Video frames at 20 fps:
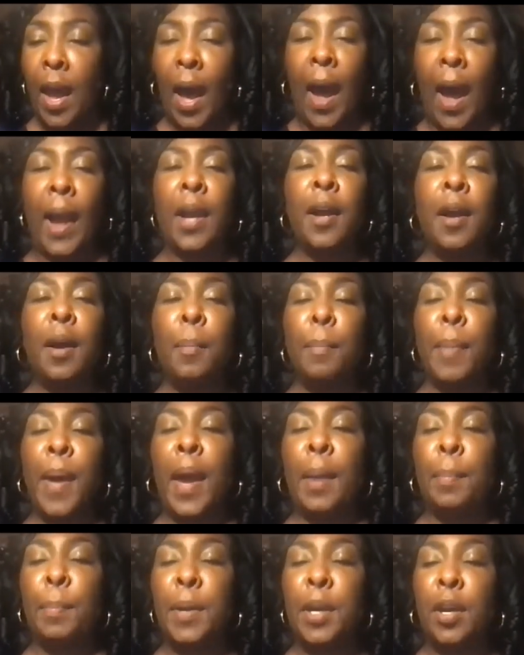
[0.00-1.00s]
I come
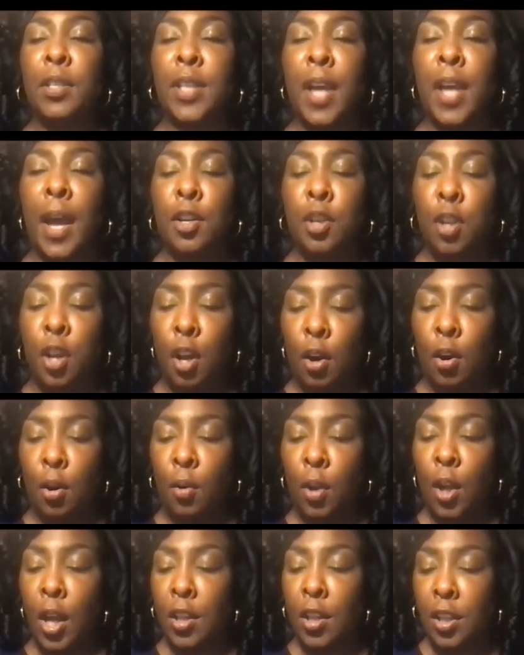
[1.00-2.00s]
back because I
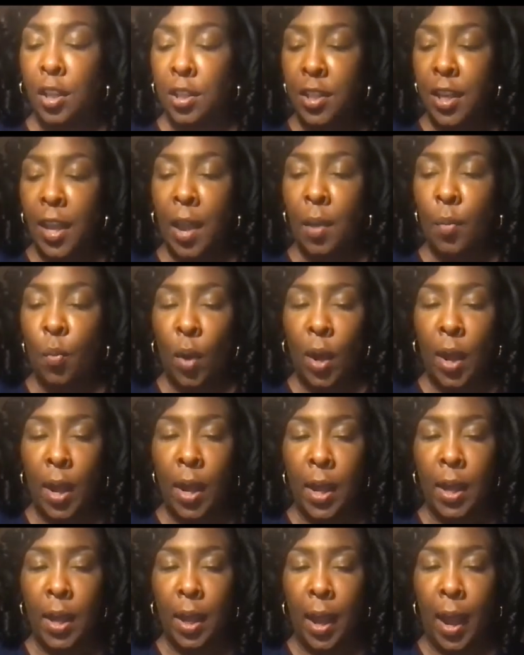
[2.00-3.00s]
know the same
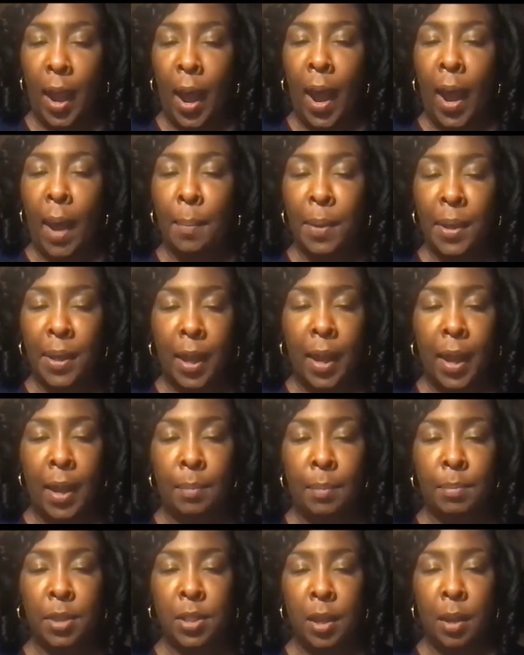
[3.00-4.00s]
way I
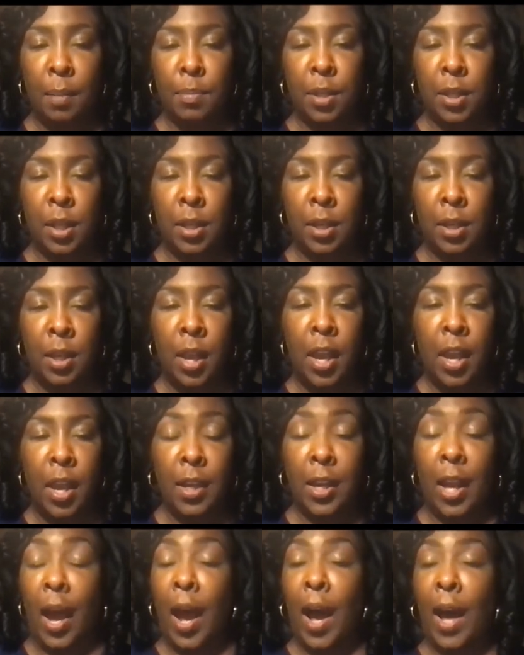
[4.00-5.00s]
became something
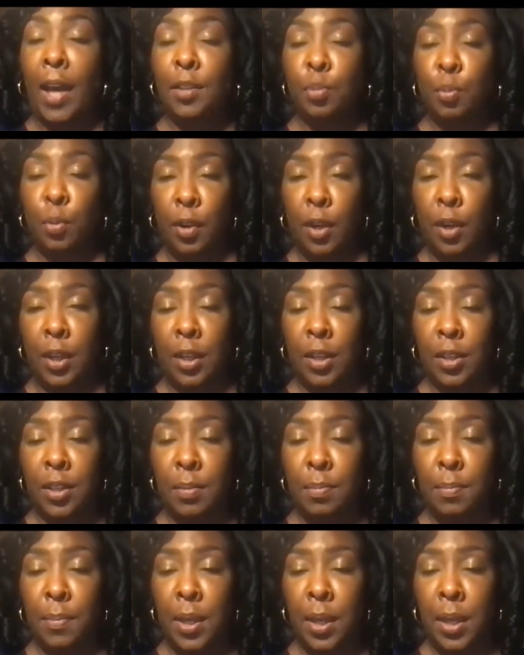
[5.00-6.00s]
and the odds were
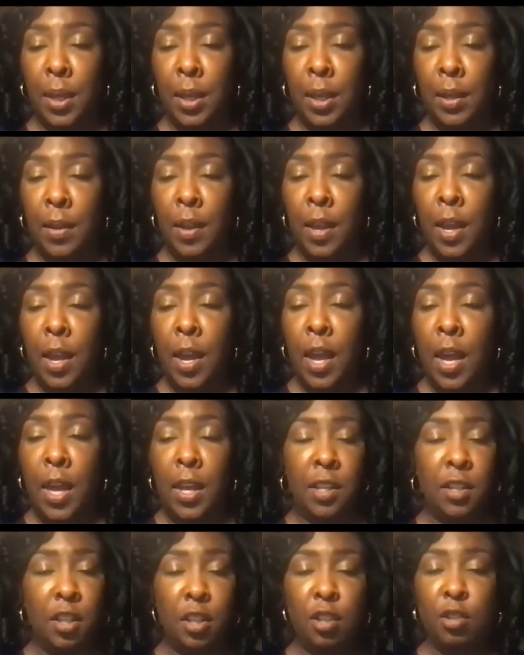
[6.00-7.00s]
against me, and
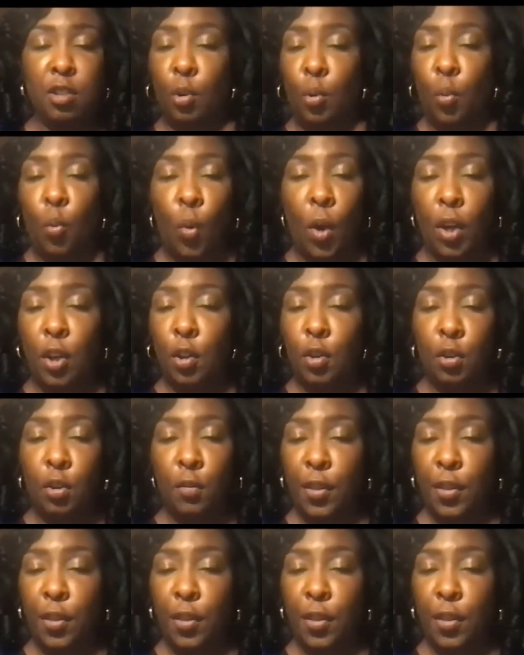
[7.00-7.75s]
it just took one little